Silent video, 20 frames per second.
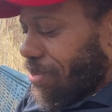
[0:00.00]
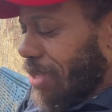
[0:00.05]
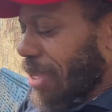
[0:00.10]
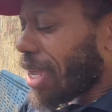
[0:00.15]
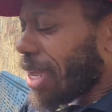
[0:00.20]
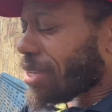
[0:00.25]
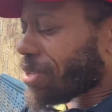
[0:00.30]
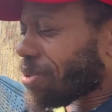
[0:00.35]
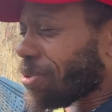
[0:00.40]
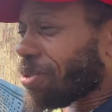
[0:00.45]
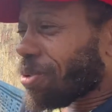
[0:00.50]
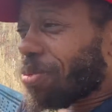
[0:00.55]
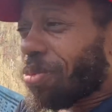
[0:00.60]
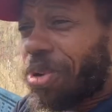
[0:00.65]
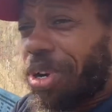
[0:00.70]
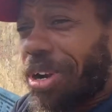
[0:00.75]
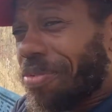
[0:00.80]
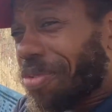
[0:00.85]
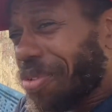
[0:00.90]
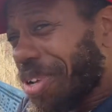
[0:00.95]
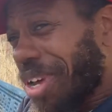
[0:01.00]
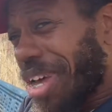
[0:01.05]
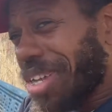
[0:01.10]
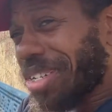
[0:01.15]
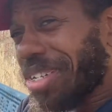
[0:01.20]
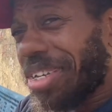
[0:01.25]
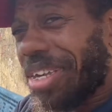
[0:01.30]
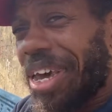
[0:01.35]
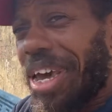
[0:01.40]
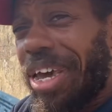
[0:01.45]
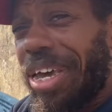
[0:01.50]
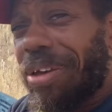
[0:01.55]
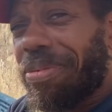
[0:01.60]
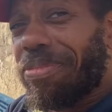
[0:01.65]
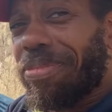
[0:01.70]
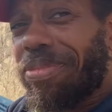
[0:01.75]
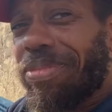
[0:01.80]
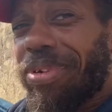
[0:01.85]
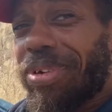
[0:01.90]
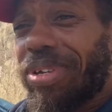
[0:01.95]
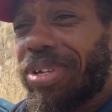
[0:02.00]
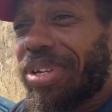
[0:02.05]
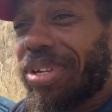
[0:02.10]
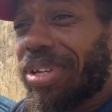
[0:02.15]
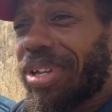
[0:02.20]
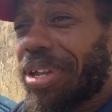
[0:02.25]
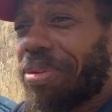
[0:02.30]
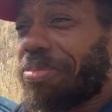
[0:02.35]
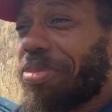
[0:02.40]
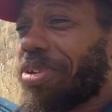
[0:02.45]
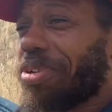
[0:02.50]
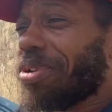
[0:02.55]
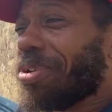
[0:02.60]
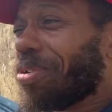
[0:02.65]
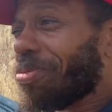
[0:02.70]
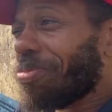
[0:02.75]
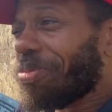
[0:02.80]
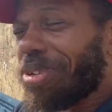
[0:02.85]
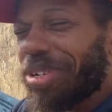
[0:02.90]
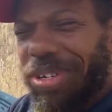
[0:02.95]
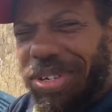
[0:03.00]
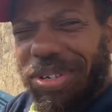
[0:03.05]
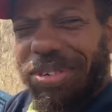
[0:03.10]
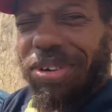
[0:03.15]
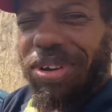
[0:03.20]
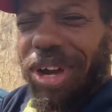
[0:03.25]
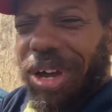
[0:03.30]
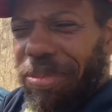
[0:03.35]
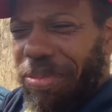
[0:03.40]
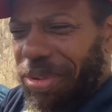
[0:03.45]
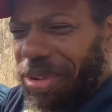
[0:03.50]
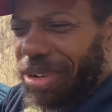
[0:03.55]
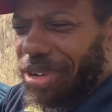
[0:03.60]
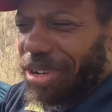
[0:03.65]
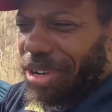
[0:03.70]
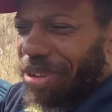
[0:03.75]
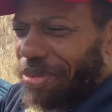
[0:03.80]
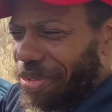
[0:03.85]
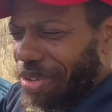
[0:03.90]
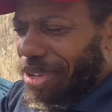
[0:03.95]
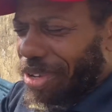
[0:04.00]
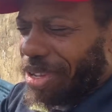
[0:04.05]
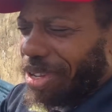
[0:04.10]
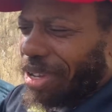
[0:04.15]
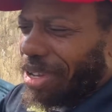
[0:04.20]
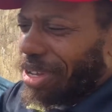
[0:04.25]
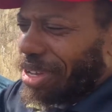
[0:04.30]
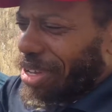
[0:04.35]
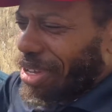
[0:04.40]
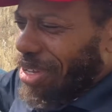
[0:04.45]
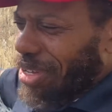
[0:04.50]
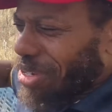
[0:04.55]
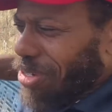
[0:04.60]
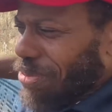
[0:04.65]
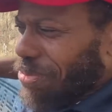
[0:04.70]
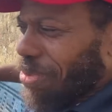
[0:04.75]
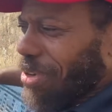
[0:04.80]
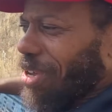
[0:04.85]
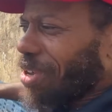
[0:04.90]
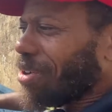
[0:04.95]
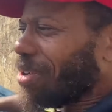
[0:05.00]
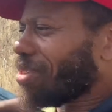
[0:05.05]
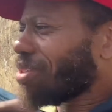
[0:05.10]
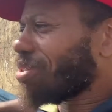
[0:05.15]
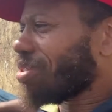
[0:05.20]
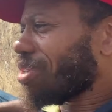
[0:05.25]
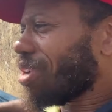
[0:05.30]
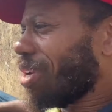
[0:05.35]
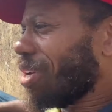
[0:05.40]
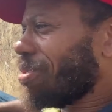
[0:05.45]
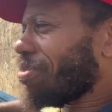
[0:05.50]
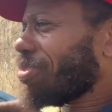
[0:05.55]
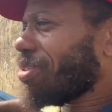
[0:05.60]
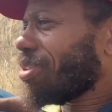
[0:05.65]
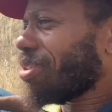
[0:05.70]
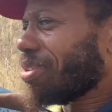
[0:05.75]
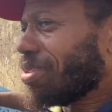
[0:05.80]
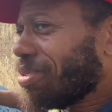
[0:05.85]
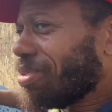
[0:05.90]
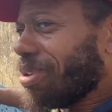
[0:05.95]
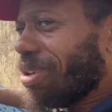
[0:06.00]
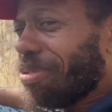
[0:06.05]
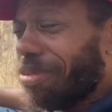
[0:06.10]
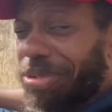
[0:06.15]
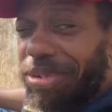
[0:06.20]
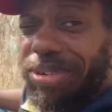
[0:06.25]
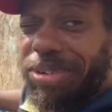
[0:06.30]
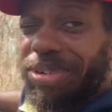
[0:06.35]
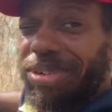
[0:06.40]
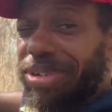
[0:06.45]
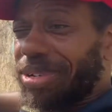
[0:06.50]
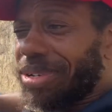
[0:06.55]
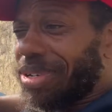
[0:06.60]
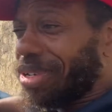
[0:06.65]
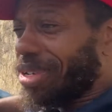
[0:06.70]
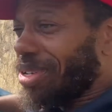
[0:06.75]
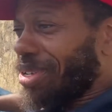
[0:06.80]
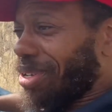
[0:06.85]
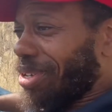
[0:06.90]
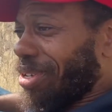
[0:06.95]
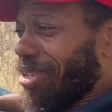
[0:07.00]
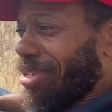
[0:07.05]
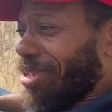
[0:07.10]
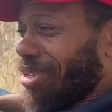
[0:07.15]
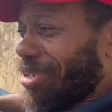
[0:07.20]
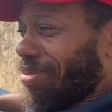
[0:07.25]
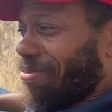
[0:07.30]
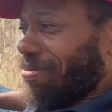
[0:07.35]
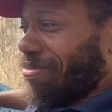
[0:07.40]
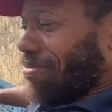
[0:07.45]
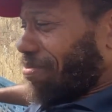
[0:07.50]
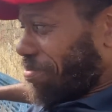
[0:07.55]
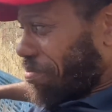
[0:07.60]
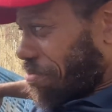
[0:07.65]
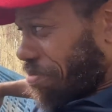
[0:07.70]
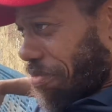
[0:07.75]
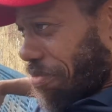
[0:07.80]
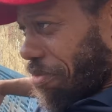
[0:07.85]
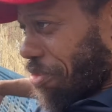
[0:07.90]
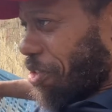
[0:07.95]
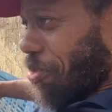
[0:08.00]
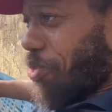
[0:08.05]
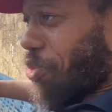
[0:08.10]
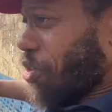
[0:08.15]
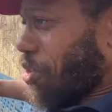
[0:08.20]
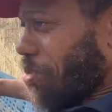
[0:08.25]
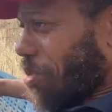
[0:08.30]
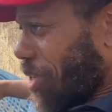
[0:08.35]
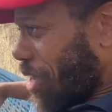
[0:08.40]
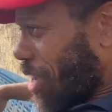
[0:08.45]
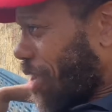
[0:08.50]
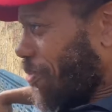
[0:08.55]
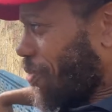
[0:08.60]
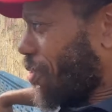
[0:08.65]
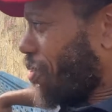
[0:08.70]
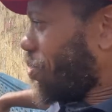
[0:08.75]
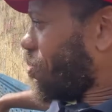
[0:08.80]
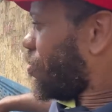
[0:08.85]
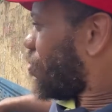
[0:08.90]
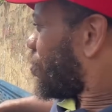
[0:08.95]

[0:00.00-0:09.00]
I told him whenever he has a game, let me know because you know I've been living in Japan all this time, and you know I want to support my nephew.